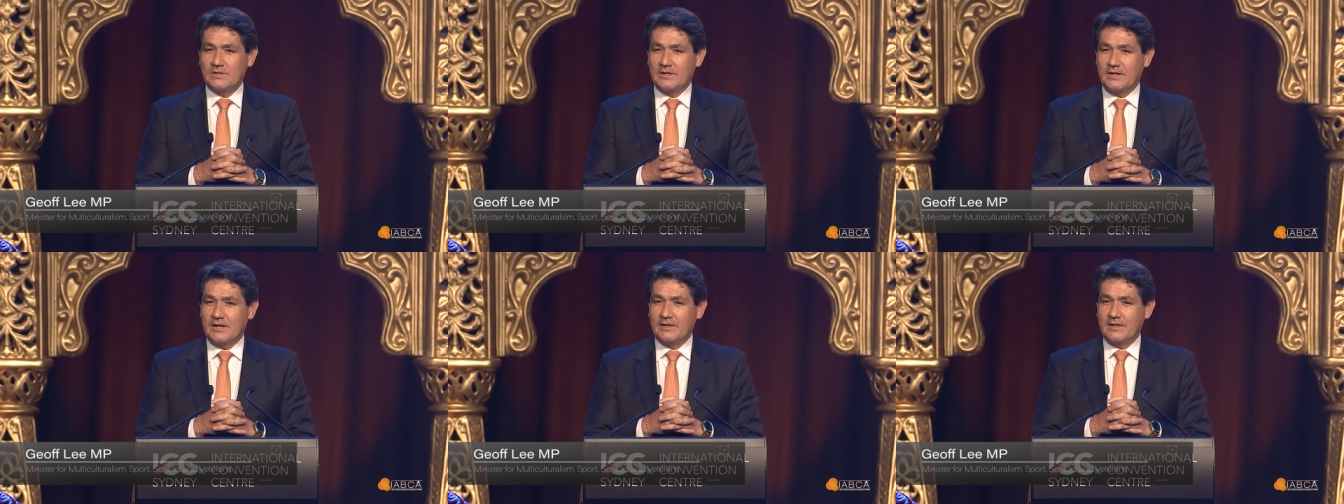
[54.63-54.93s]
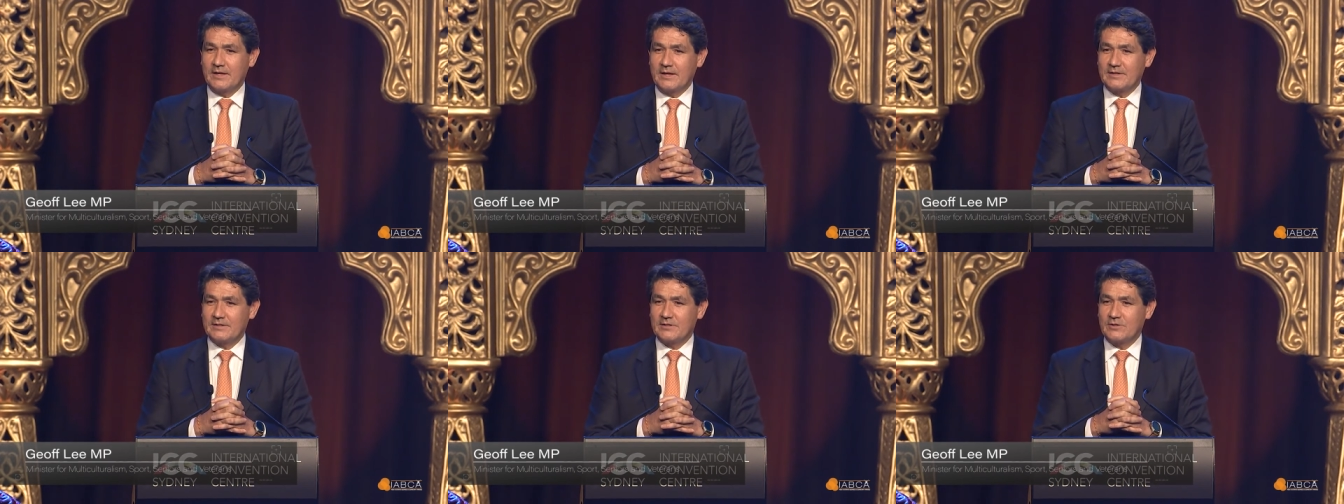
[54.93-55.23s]
And I
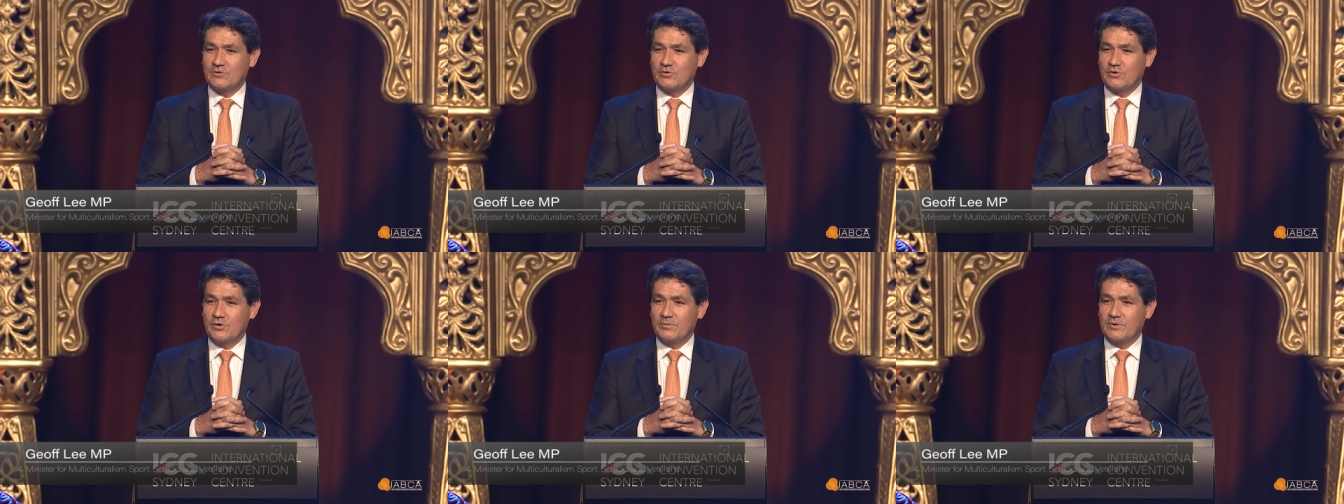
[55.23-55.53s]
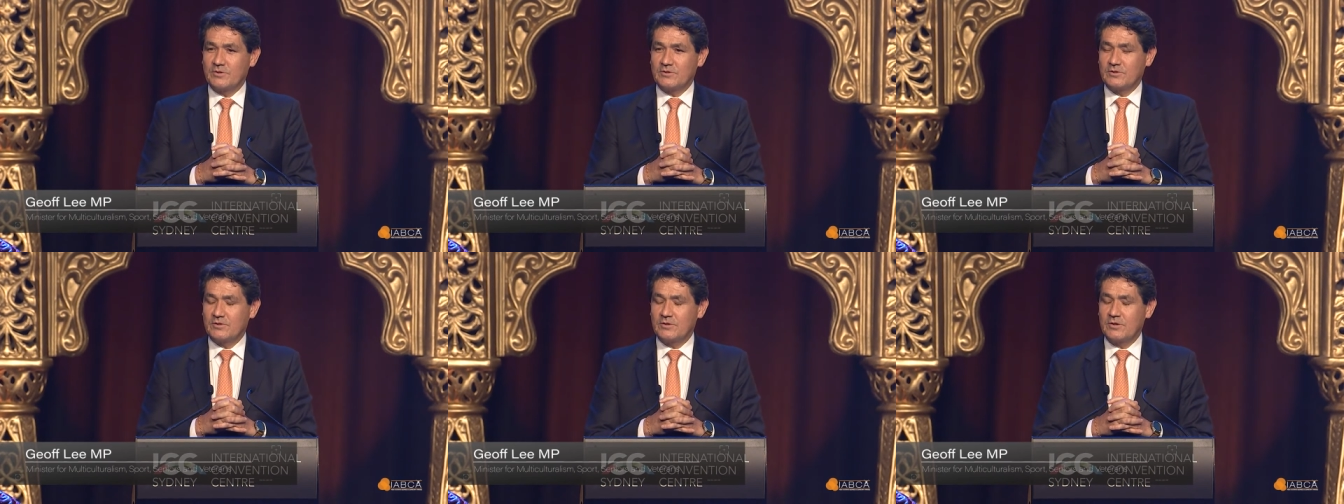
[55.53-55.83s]
think it's a
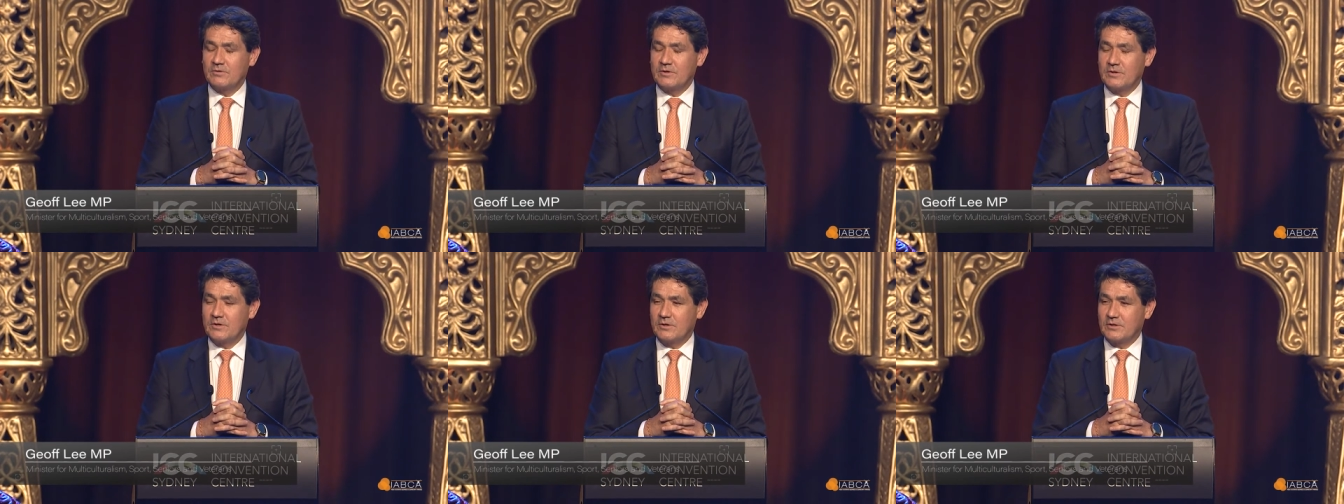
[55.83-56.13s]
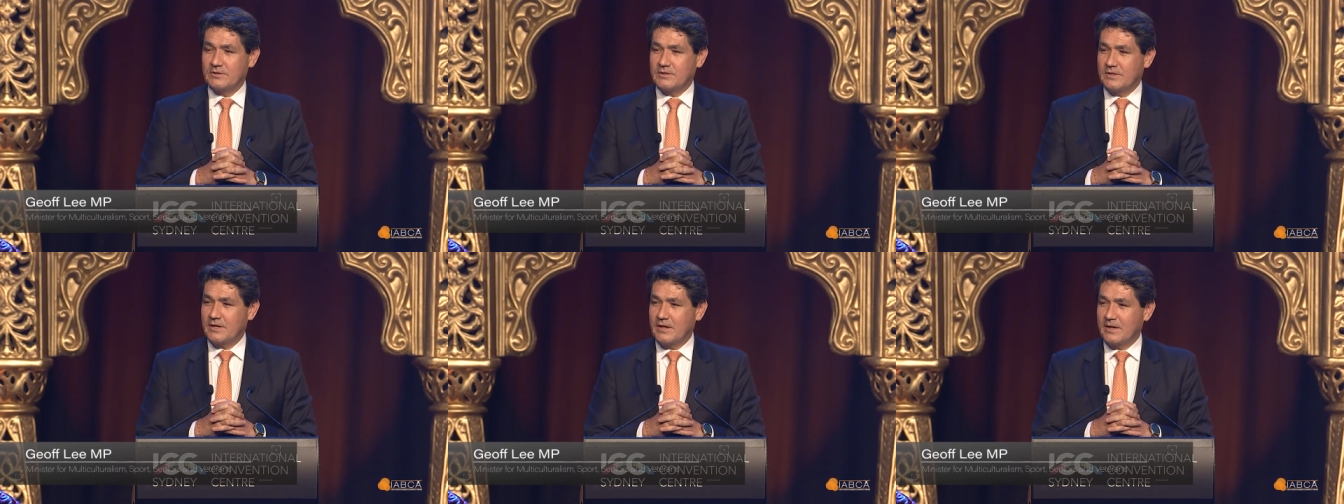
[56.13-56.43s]
tribute to you and your
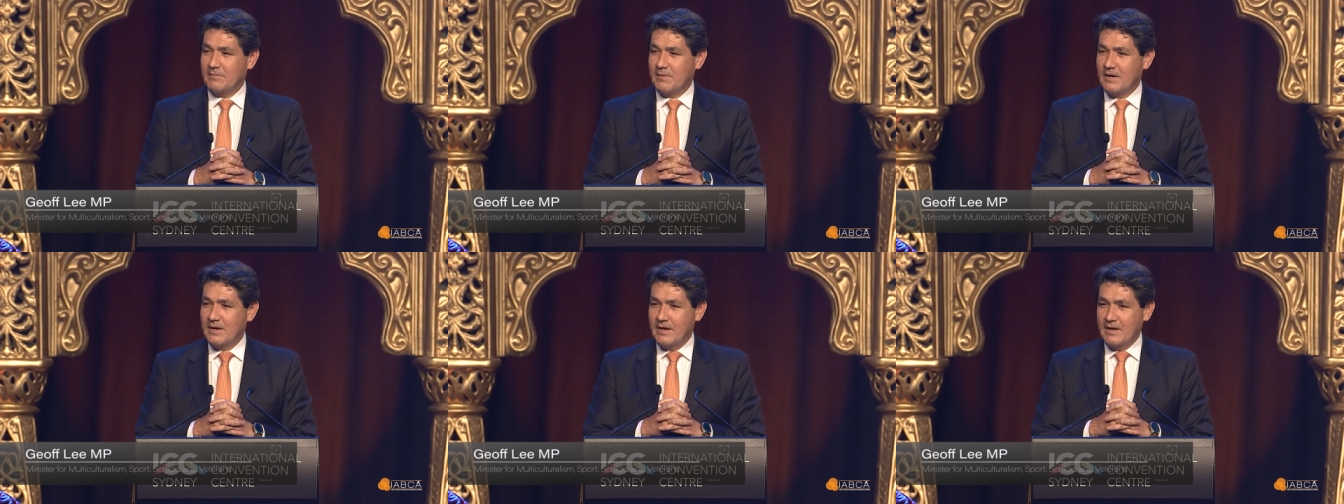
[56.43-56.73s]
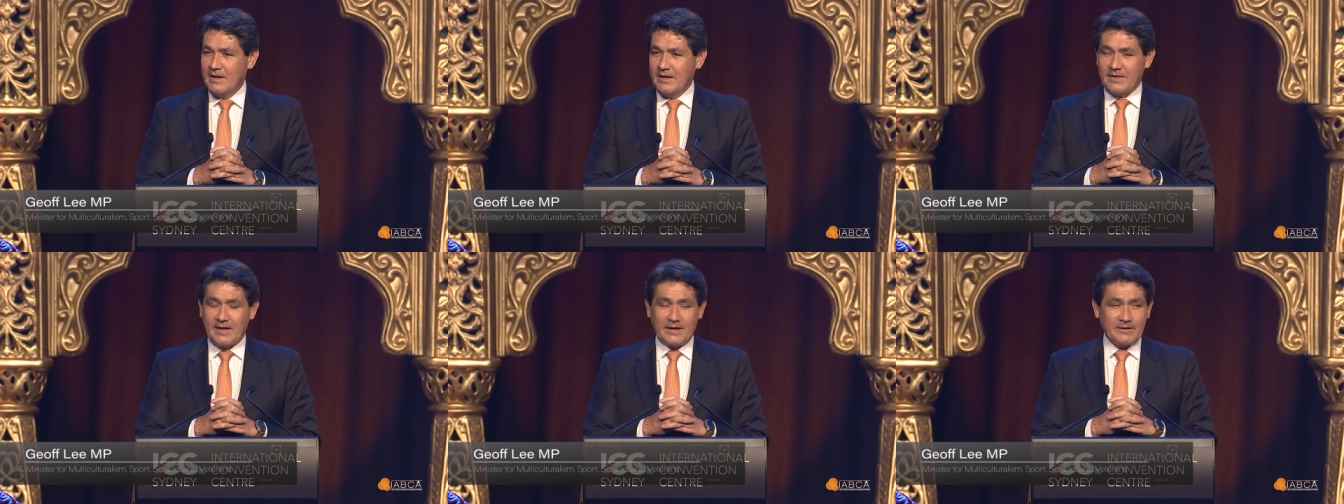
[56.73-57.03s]
team
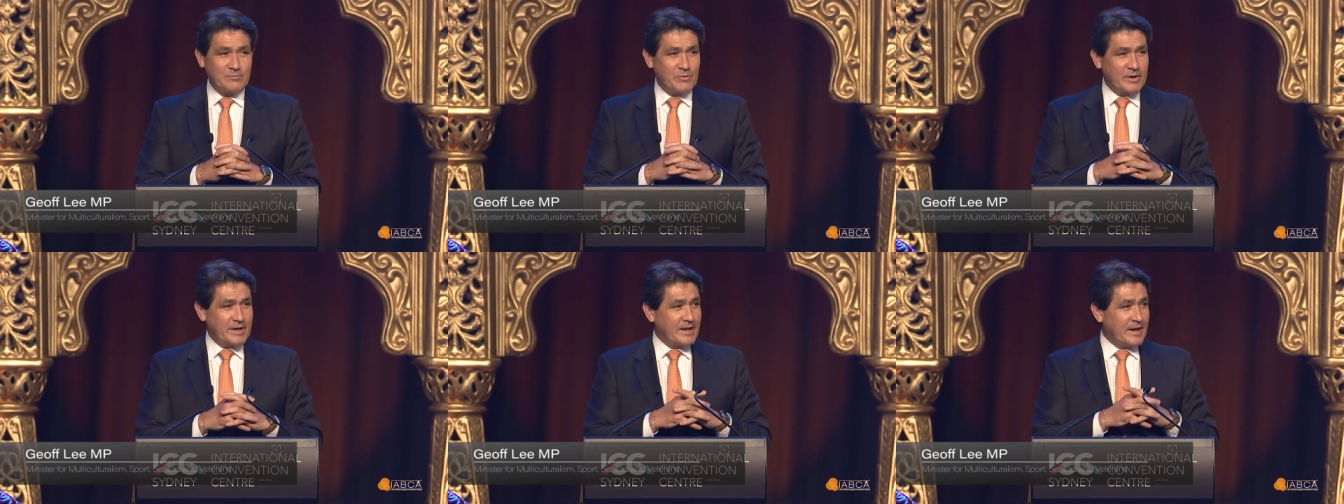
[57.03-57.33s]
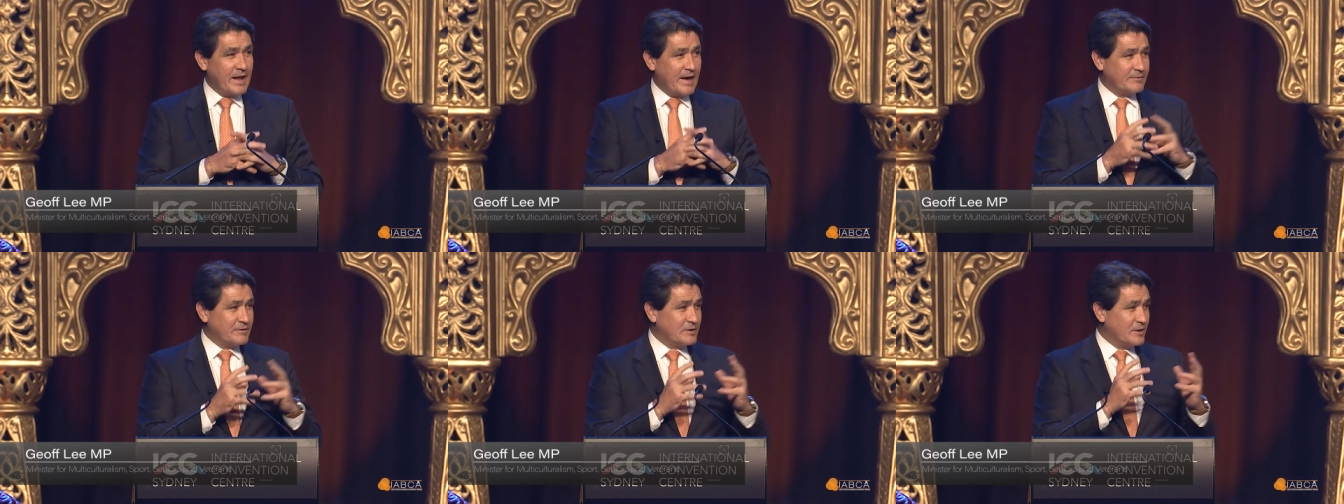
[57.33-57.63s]
that we can
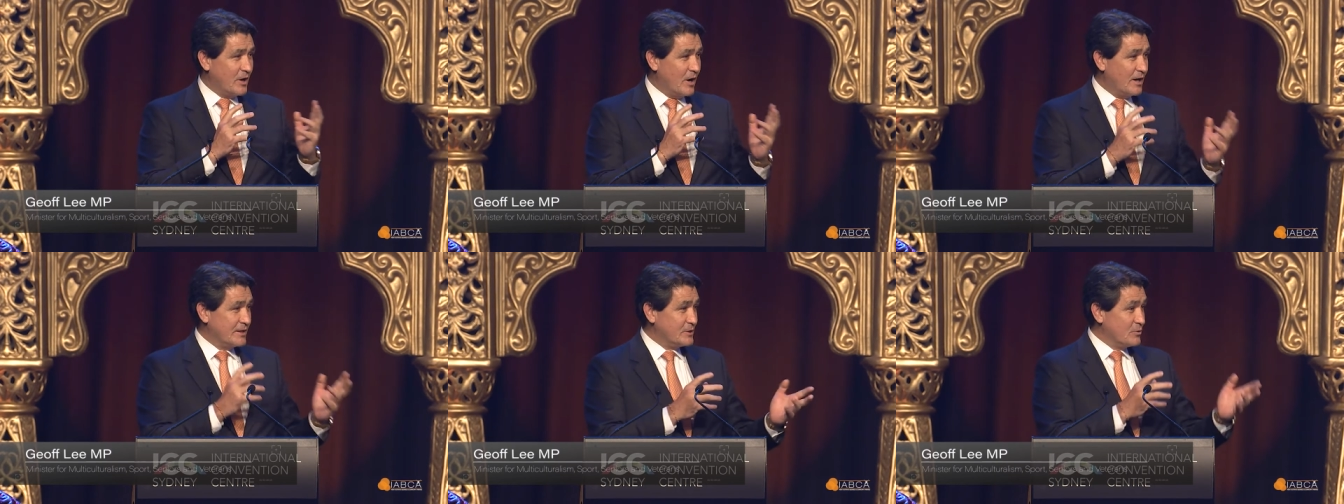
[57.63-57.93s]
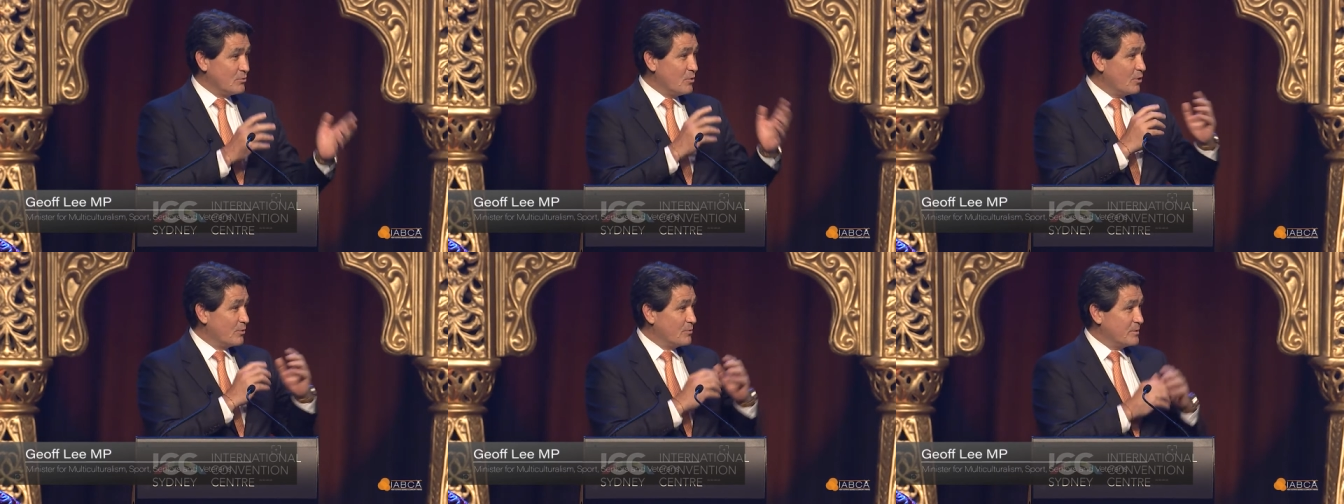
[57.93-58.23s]
have tonight's
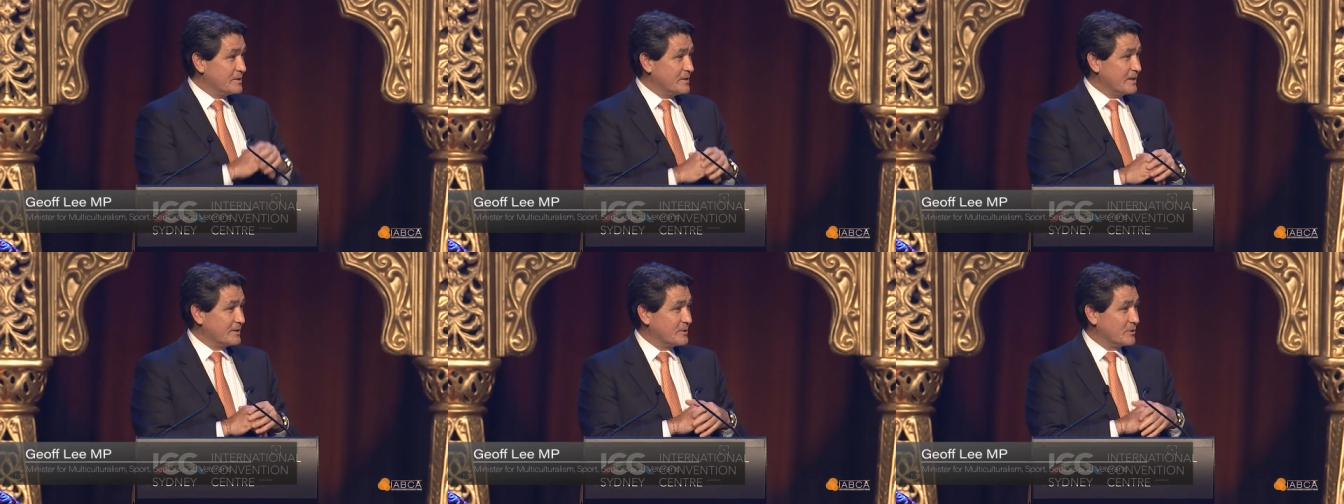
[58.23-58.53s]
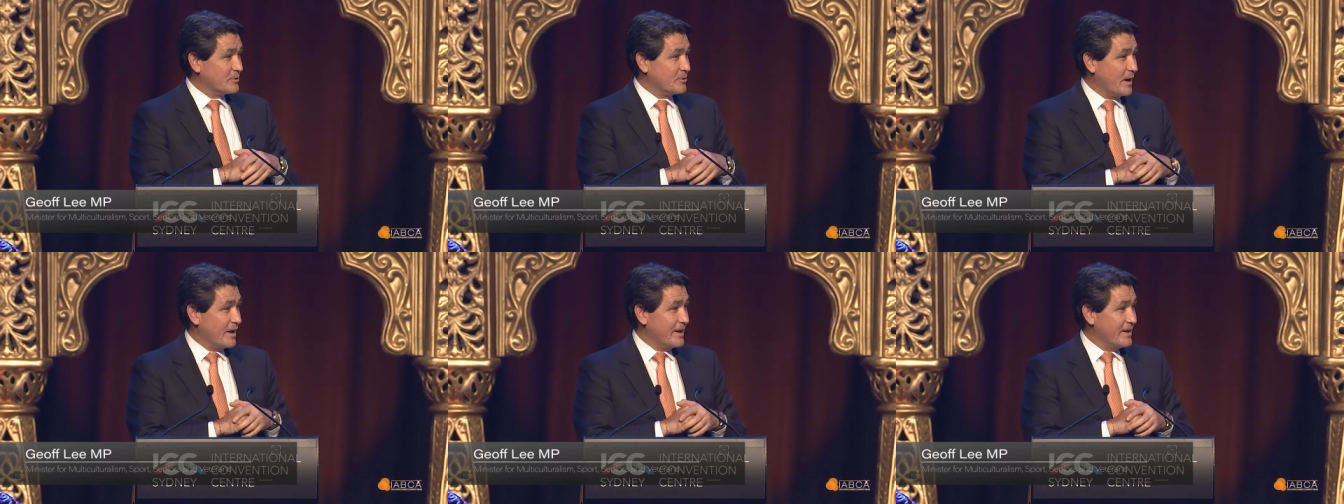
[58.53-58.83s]
award with such a
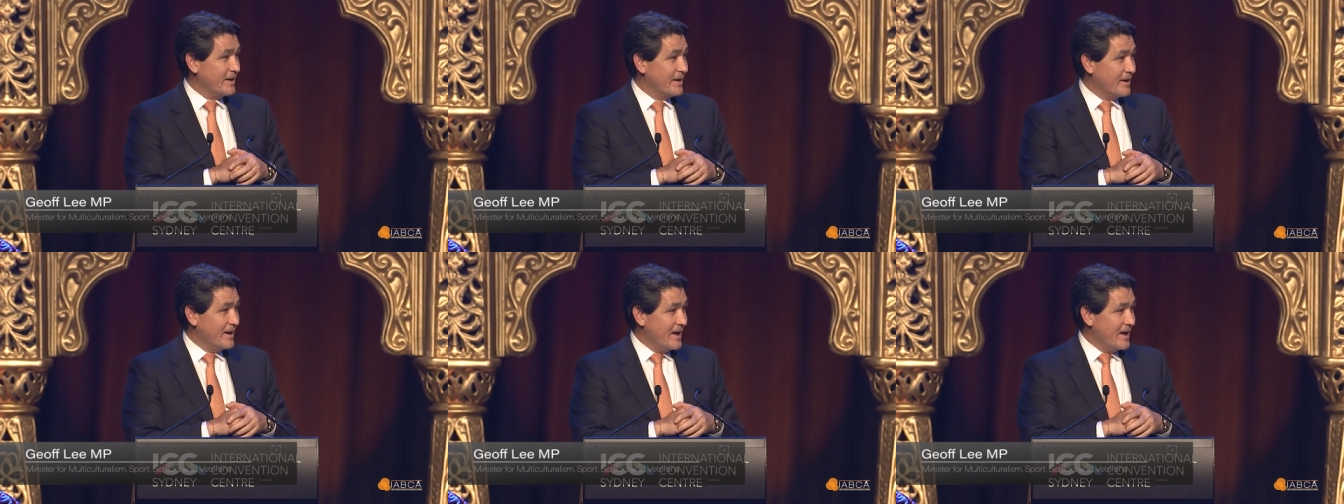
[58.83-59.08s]
great